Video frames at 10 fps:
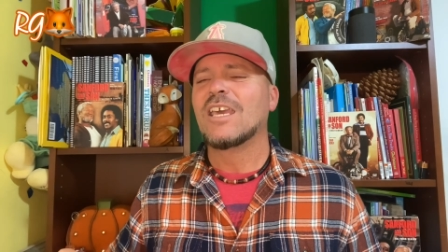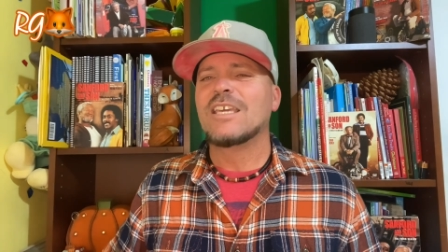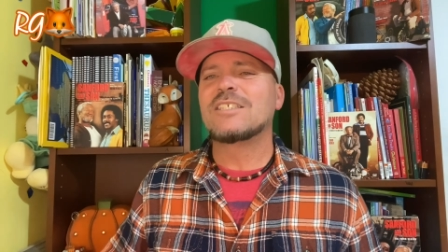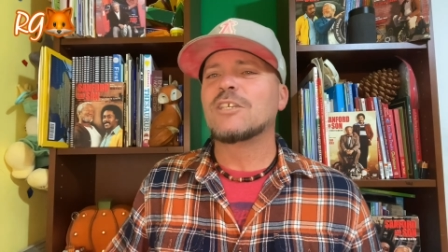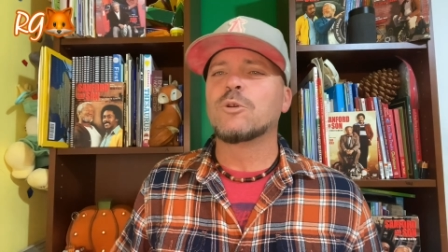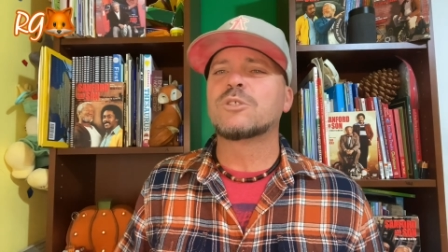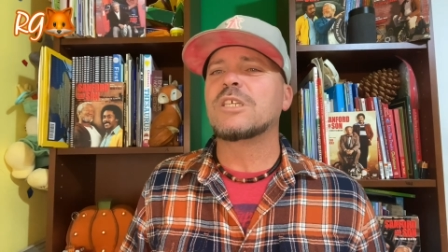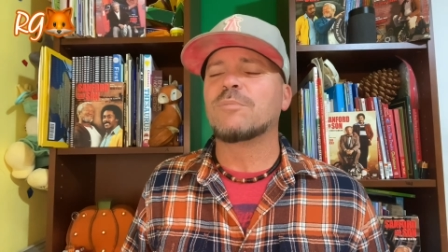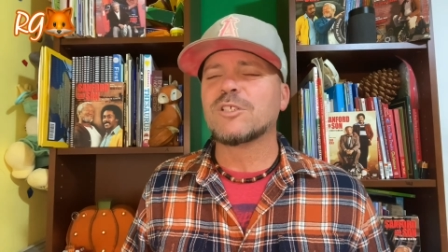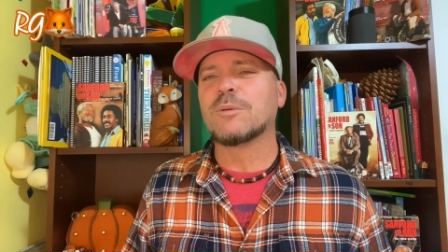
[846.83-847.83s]
He said, you don't
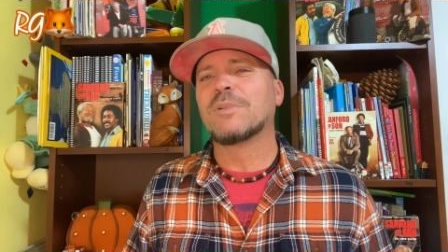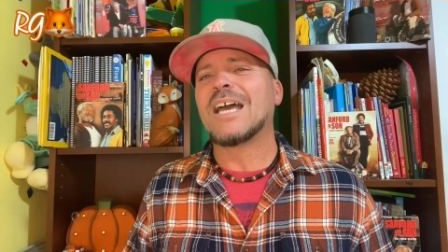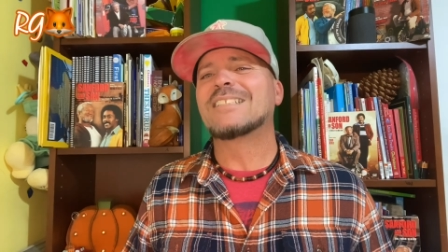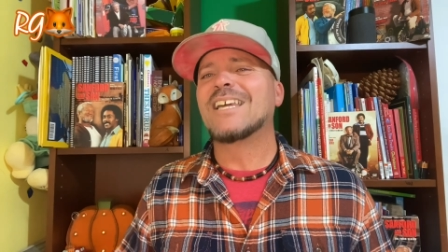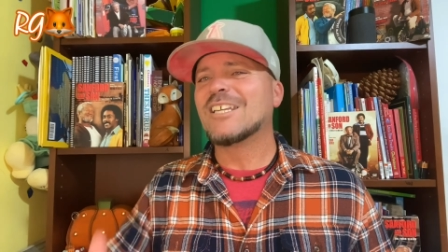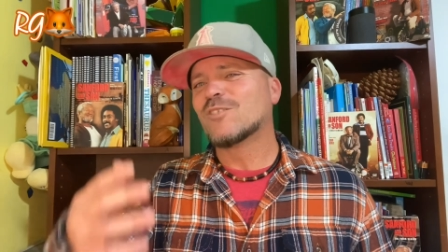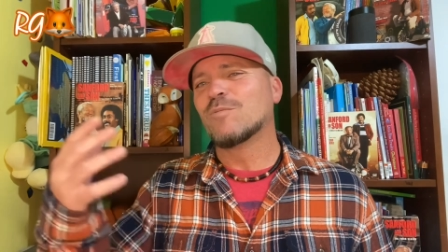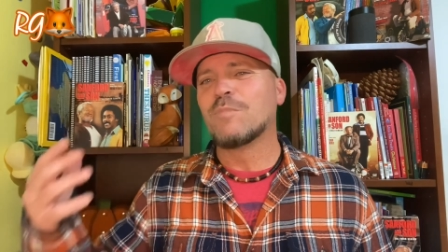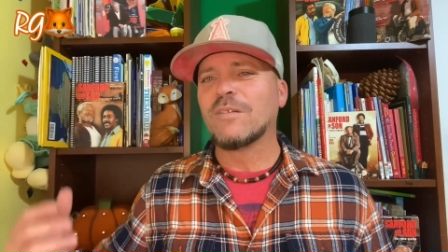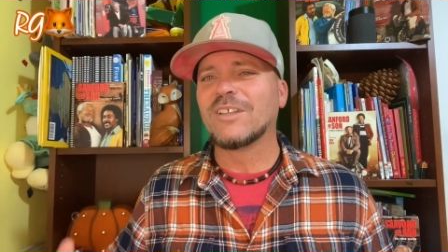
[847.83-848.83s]
see a bunch of black dentists
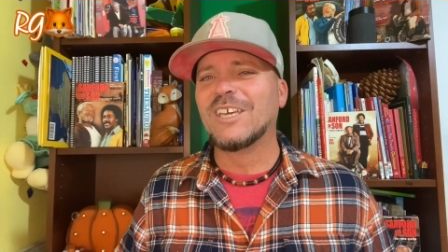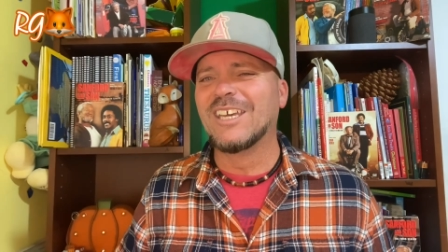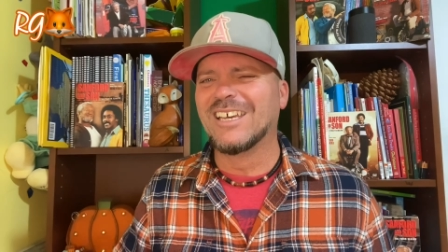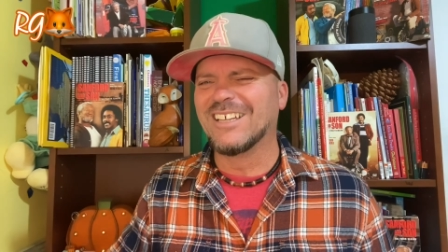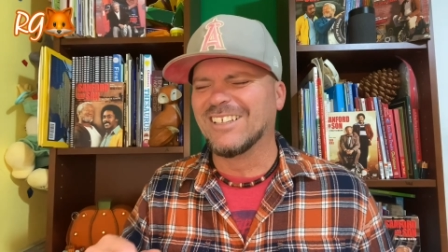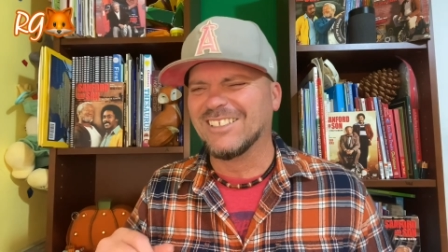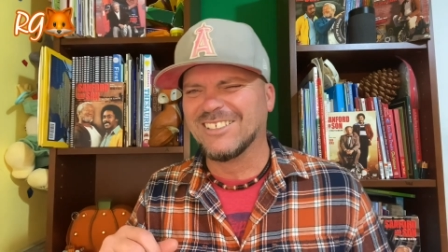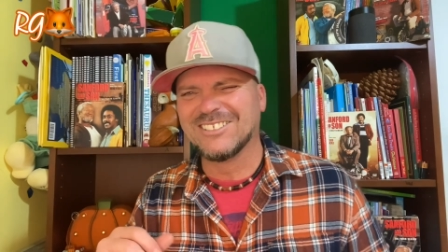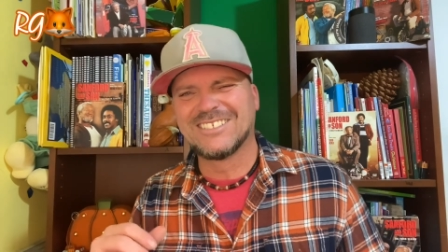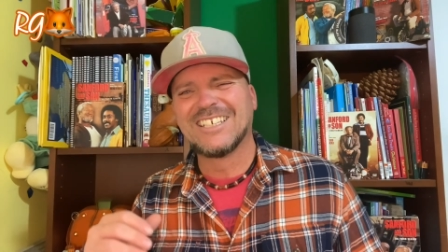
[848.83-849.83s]
from Beverly
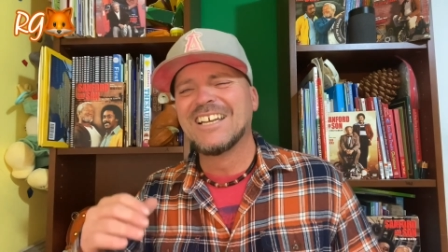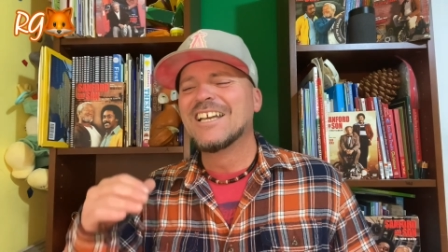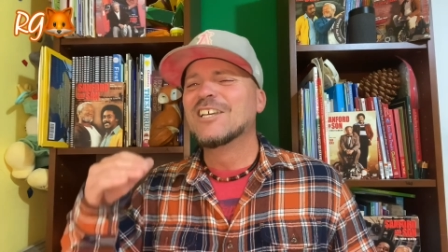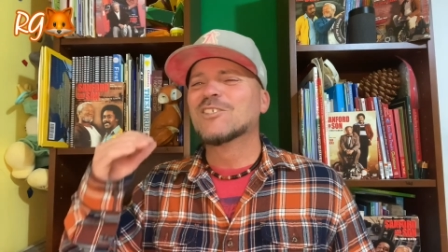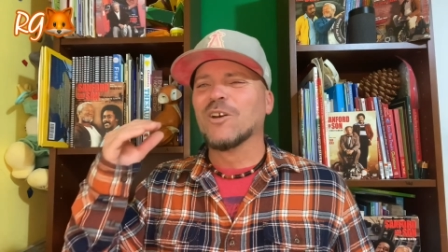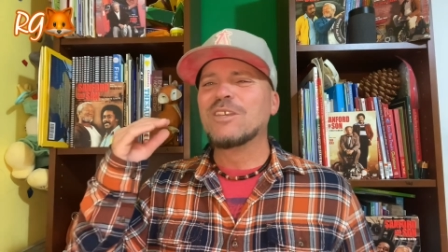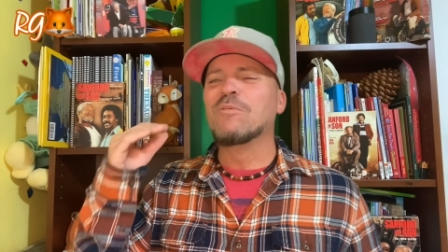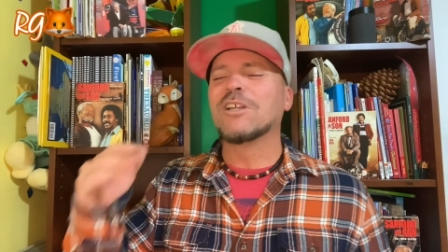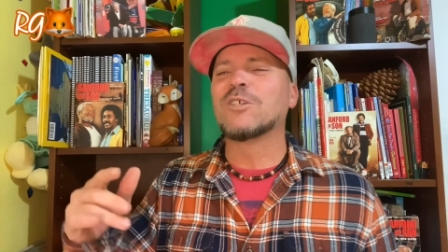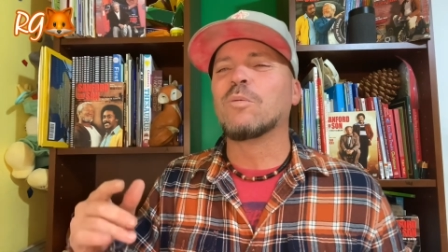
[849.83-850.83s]
Hills. So he
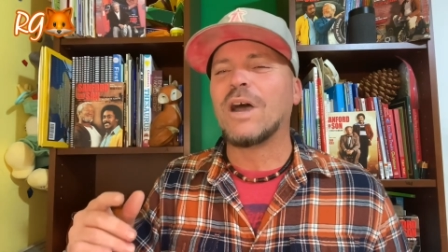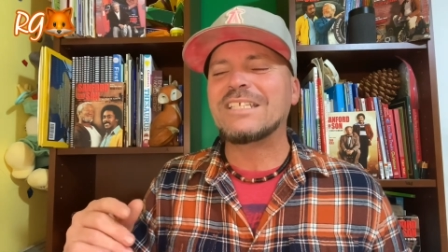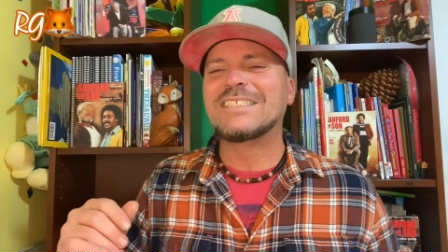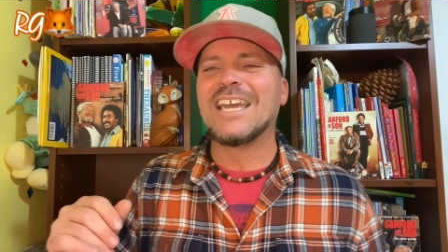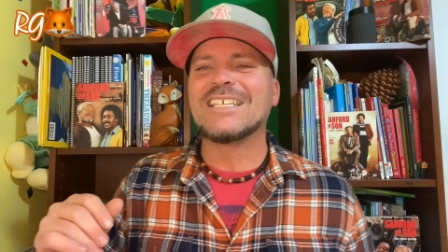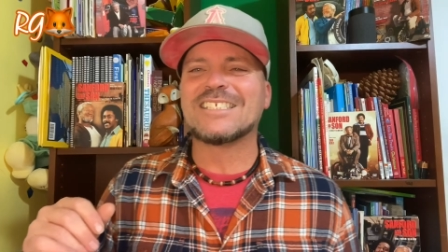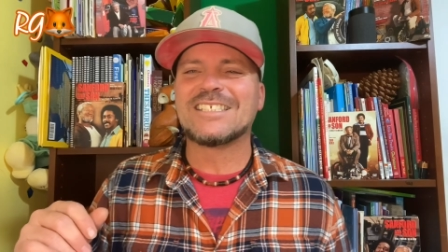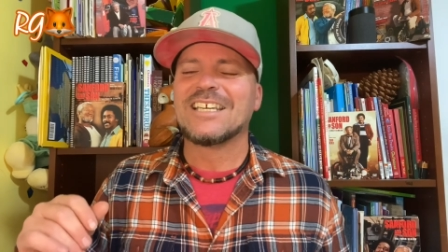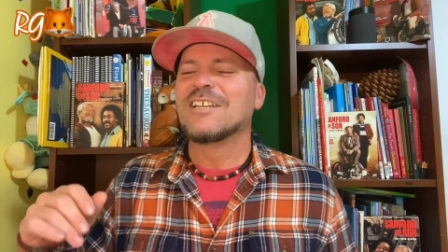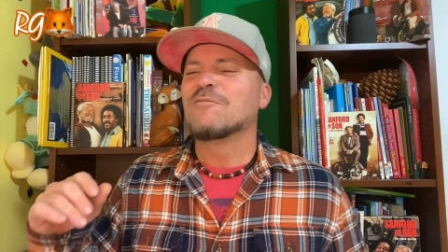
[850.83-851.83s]
wants a white dentist.
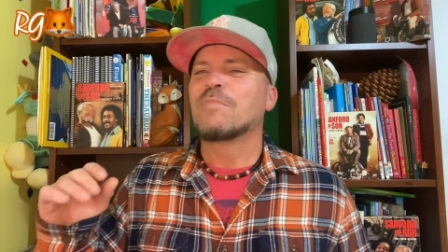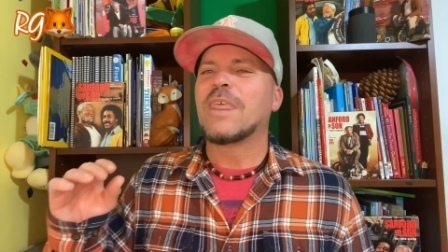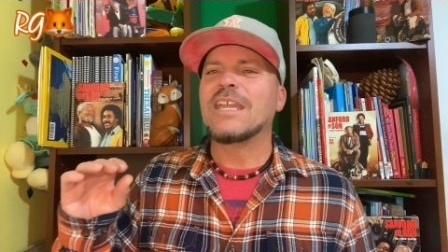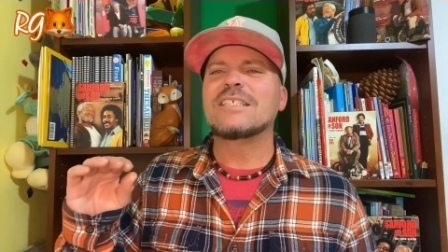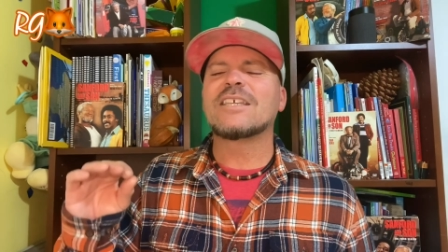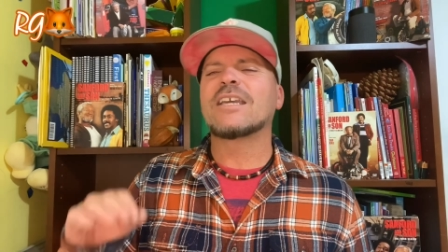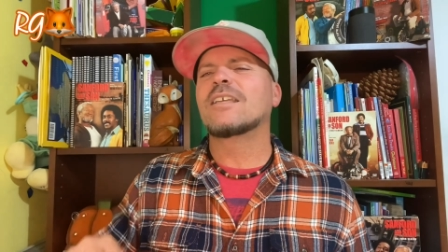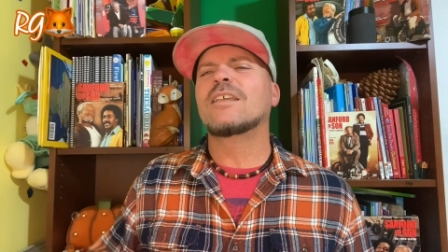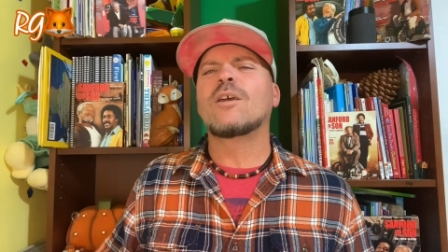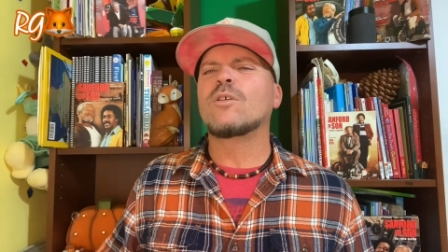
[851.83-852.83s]
And he's
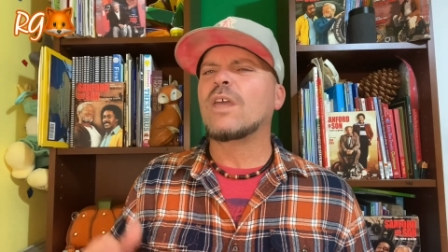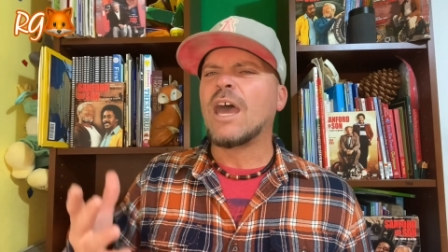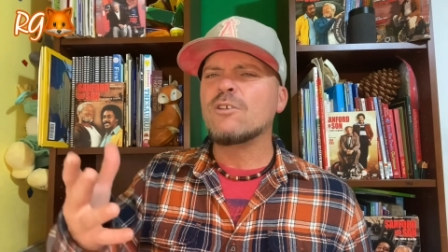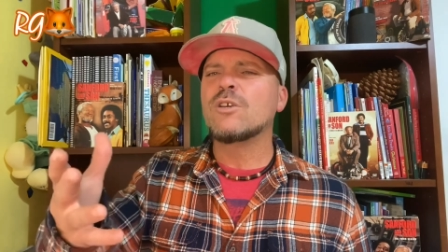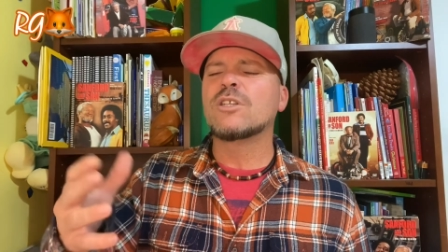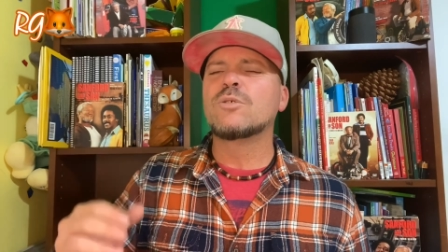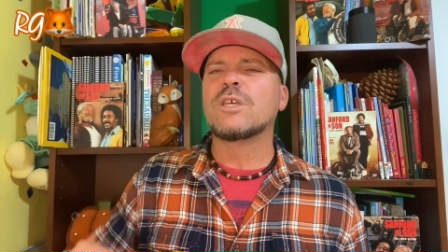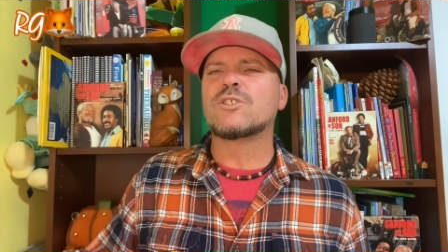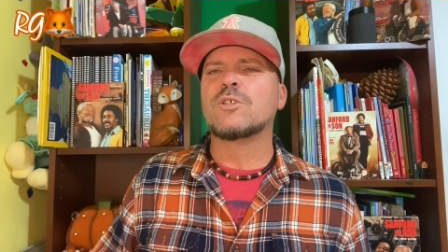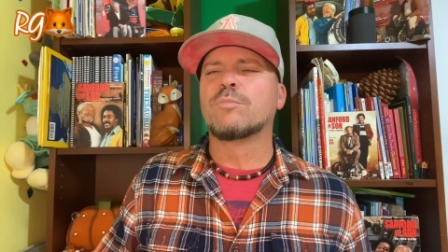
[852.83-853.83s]
like, how are you going to do
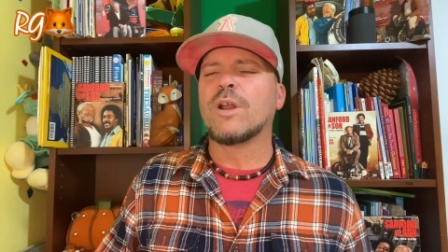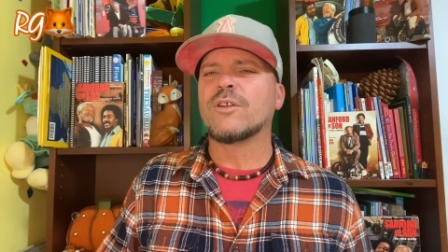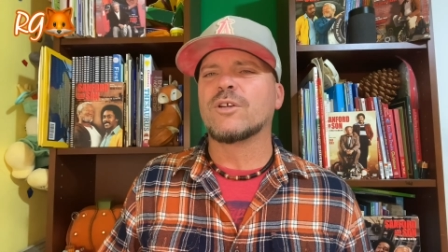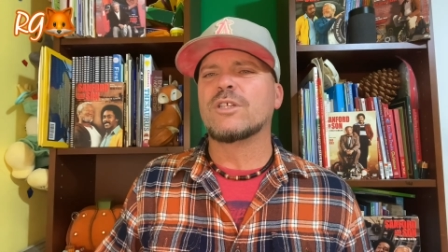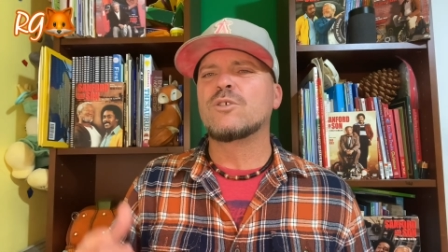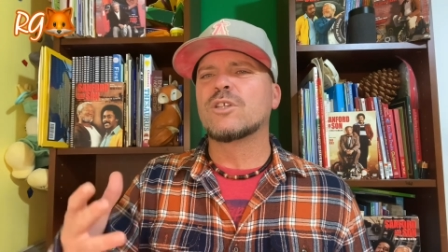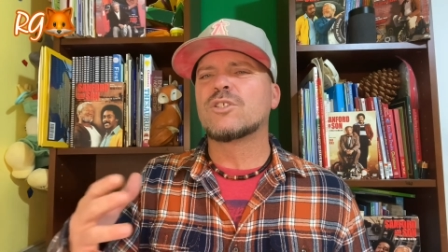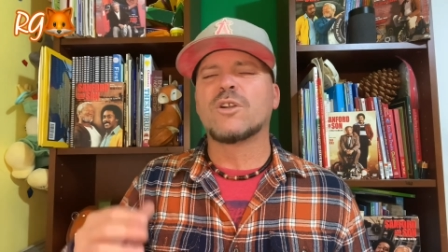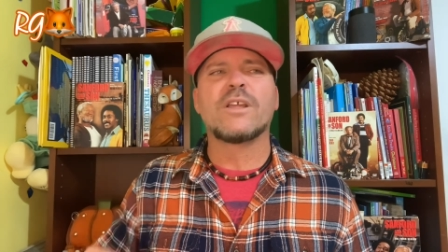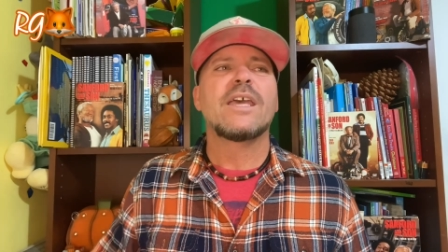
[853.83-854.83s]
that to your brotherhood? You're going to
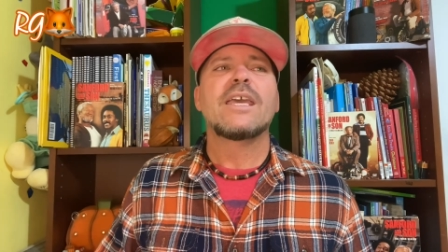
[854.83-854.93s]
turn it.